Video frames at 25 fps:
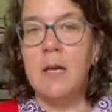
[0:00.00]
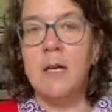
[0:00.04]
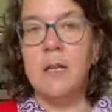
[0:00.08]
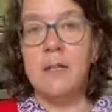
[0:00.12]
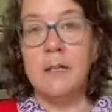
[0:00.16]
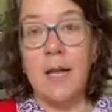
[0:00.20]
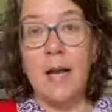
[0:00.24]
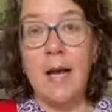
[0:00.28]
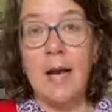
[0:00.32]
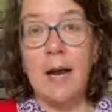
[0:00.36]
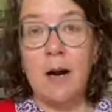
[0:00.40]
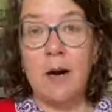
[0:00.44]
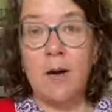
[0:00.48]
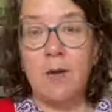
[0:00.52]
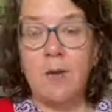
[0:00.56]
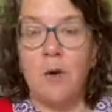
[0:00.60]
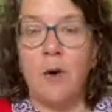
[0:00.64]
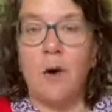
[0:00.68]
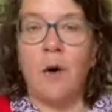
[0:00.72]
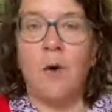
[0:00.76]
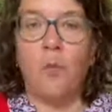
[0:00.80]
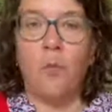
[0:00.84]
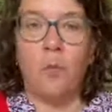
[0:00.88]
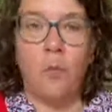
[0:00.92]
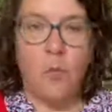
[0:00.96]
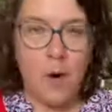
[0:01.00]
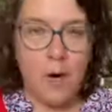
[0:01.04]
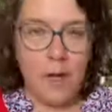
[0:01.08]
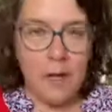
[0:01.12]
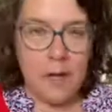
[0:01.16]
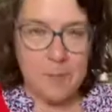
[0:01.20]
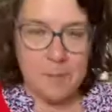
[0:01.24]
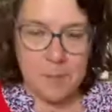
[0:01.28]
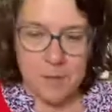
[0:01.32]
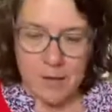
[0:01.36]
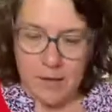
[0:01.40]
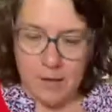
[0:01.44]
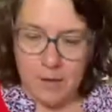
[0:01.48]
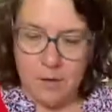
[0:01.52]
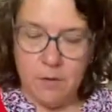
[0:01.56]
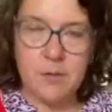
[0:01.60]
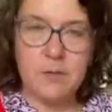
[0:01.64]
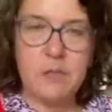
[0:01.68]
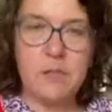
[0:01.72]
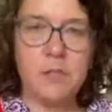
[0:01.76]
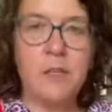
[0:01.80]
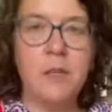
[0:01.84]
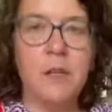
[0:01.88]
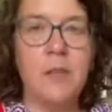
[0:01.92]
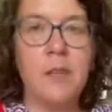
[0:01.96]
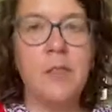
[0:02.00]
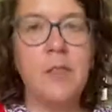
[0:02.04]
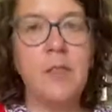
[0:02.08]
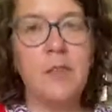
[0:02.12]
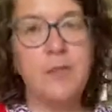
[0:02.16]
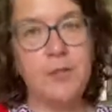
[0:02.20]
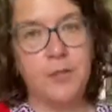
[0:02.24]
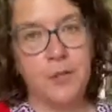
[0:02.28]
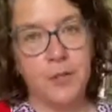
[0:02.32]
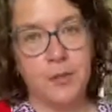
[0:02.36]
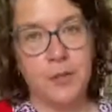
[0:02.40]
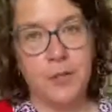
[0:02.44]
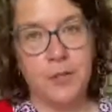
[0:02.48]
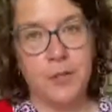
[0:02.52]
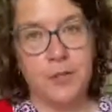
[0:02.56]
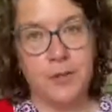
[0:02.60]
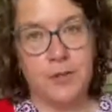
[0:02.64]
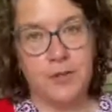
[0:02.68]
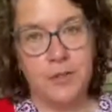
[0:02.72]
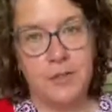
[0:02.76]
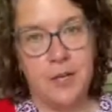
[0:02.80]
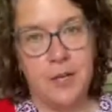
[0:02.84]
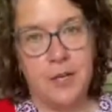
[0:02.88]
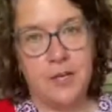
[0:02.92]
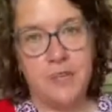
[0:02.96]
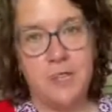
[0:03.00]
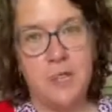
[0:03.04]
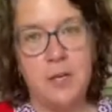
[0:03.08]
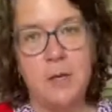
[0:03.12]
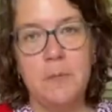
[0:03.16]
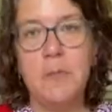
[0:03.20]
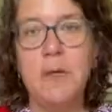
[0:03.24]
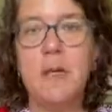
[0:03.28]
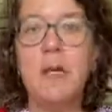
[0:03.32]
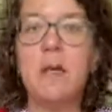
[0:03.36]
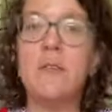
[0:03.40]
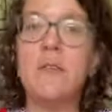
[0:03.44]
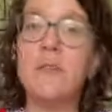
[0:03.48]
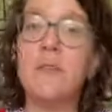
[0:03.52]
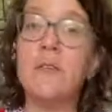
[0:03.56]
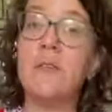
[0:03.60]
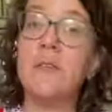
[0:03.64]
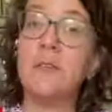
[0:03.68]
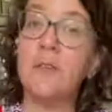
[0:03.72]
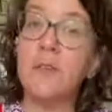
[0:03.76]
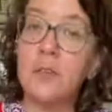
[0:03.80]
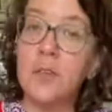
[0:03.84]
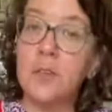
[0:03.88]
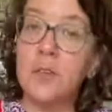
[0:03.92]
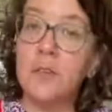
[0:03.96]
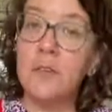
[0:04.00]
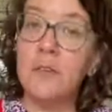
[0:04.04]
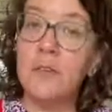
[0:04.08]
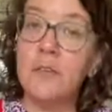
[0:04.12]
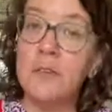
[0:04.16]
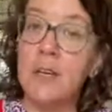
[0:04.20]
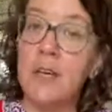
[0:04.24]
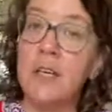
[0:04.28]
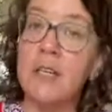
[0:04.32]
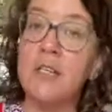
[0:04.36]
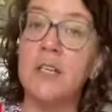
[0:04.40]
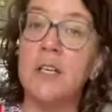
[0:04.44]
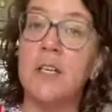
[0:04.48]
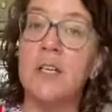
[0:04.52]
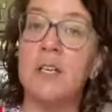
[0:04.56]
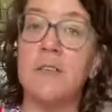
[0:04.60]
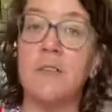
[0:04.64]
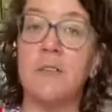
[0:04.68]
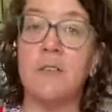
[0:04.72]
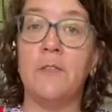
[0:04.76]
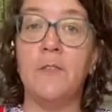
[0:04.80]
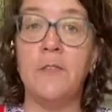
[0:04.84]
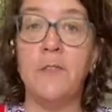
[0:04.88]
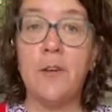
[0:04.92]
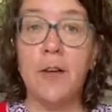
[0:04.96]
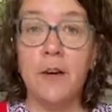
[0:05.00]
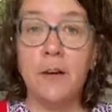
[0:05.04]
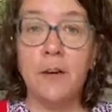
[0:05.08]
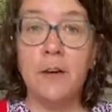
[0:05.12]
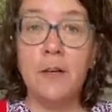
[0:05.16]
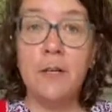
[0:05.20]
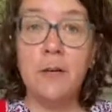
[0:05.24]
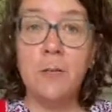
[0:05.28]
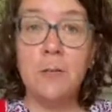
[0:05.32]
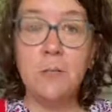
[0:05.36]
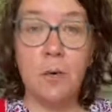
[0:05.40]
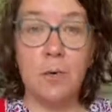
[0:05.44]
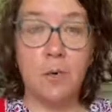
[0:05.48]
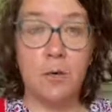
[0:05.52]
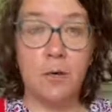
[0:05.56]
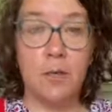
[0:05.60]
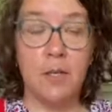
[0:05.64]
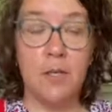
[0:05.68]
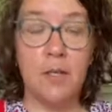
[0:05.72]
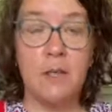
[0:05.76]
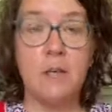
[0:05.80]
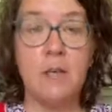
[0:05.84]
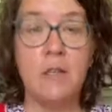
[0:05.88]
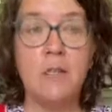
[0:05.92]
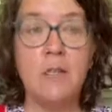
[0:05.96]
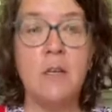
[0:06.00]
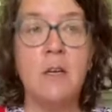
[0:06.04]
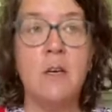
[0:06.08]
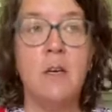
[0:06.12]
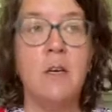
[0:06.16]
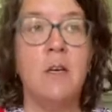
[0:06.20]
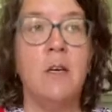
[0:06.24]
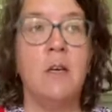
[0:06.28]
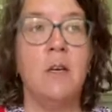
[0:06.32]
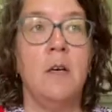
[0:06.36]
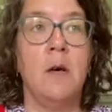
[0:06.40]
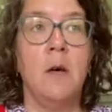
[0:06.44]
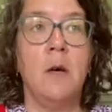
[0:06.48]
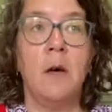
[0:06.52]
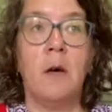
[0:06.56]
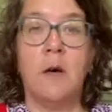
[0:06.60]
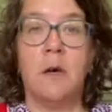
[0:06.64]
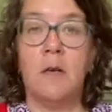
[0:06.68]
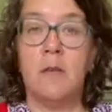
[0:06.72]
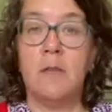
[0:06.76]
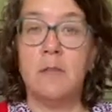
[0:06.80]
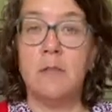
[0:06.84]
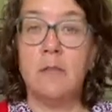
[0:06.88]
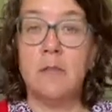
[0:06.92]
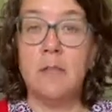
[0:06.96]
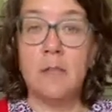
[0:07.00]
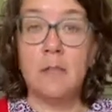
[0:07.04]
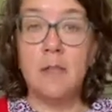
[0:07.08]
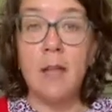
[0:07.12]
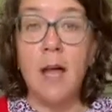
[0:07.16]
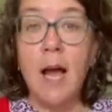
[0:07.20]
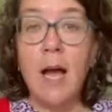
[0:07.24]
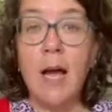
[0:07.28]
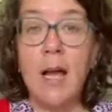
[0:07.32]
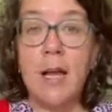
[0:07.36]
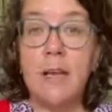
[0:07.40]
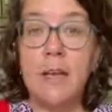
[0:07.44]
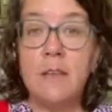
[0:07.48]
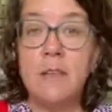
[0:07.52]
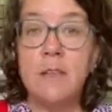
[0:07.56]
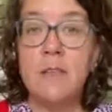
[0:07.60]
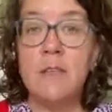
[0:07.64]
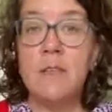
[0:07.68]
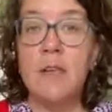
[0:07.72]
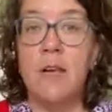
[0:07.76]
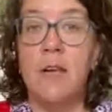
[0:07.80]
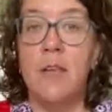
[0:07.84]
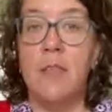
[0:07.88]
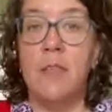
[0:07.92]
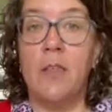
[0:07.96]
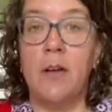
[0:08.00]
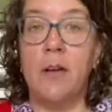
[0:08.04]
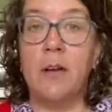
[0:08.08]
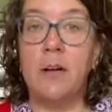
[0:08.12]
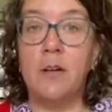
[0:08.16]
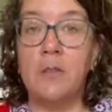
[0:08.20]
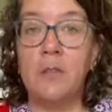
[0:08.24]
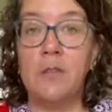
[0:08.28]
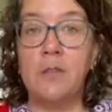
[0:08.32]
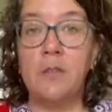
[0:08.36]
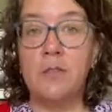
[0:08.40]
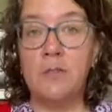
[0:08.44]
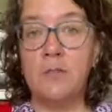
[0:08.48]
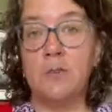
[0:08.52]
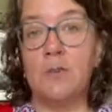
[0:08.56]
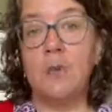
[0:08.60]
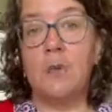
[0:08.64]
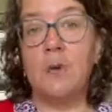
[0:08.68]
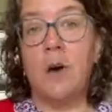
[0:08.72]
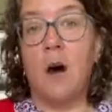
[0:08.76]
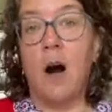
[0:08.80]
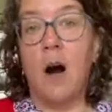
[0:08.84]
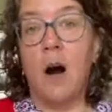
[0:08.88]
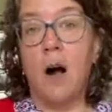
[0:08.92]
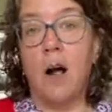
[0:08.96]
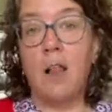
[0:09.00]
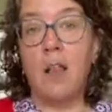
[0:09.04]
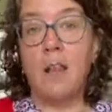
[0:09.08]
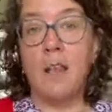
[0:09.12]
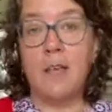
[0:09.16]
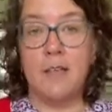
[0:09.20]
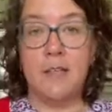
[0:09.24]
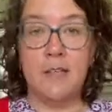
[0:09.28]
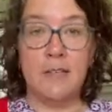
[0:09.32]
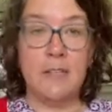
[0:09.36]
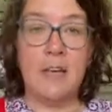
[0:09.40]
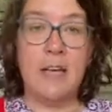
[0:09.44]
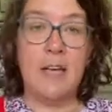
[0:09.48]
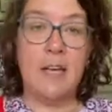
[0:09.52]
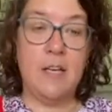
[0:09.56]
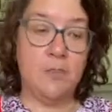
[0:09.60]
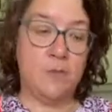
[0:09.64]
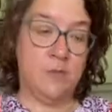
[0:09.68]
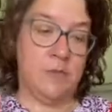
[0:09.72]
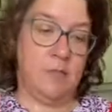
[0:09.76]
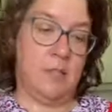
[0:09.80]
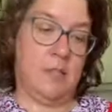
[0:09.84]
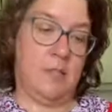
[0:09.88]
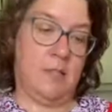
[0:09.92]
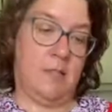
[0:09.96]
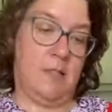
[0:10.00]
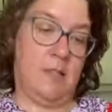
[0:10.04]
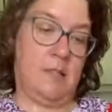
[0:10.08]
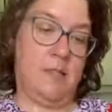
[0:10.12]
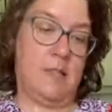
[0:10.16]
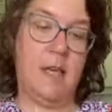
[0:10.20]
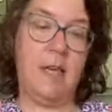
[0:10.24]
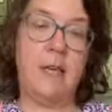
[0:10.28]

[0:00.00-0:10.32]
Now, what about the circular section? Because the circular section is a very important slice that goes through all indicatrices.